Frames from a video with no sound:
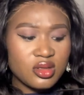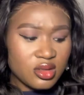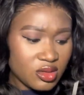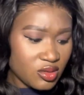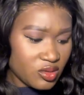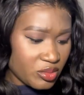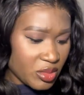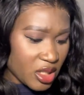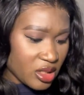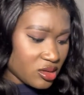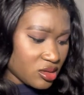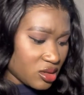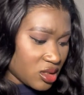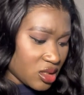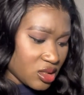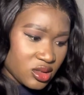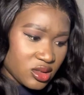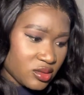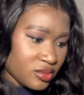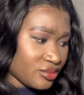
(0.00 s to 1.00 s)
Oh my
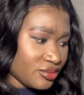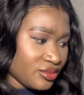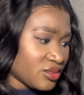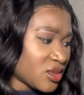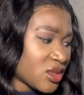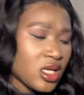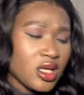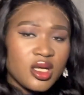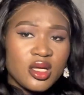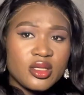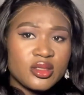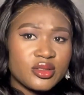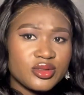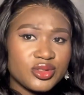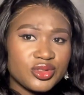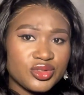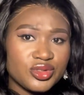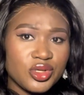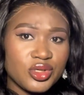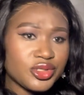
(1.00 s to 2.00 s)
goodness. This
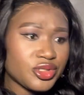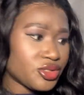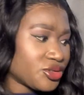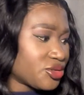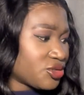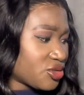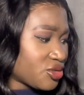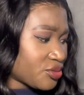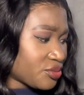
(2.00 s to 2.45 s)
is not good.